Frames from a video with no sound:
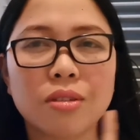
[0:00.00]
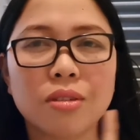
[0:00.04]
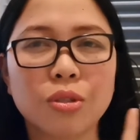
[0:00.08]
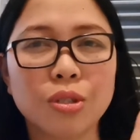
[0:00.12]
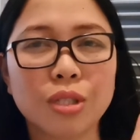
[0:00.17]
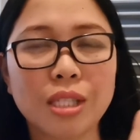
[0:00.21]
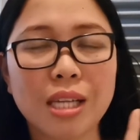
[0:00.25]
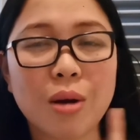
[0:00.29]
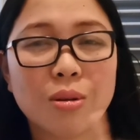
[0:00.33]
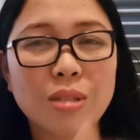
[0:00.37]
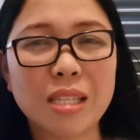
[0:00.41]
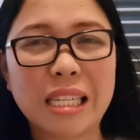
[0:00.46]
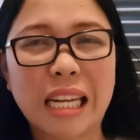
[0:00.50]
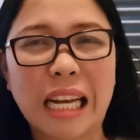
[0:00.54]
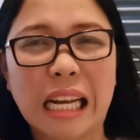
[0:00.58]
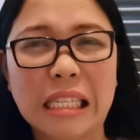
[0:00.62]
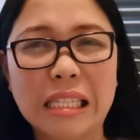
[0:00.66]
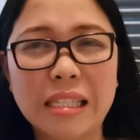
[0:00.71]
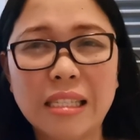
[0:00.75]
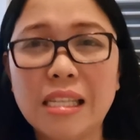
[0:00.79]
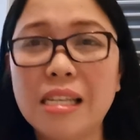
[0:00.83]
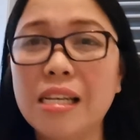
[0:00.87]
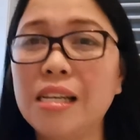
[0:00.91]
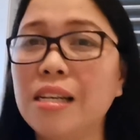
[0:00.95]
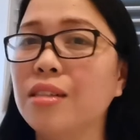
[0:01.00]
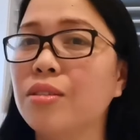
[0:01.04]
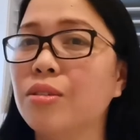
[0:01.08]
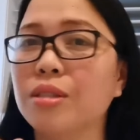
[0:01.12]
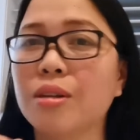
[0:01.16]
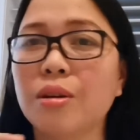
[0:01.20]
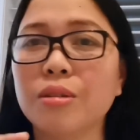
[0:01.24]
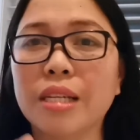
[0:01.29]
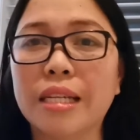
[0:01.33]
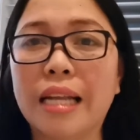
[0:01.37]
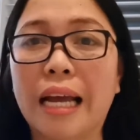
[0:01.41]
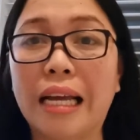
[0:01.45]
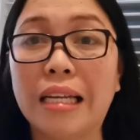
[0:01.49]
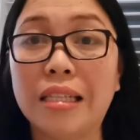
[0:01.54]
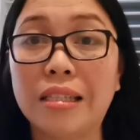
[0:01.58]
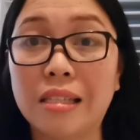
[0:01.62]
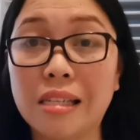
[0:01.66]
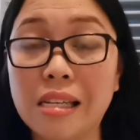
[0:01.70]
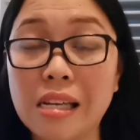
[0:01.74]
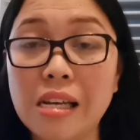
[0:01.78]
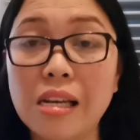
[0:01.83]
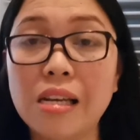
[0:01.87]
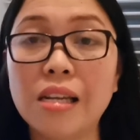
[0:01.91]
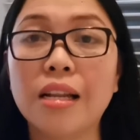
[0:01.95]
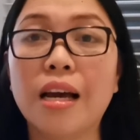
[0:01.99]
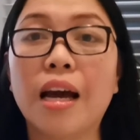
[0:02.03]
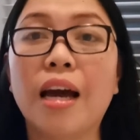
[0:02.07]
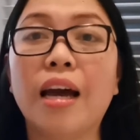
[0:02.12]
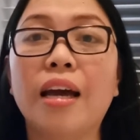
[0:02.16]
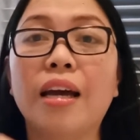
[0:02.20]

2018, 2019.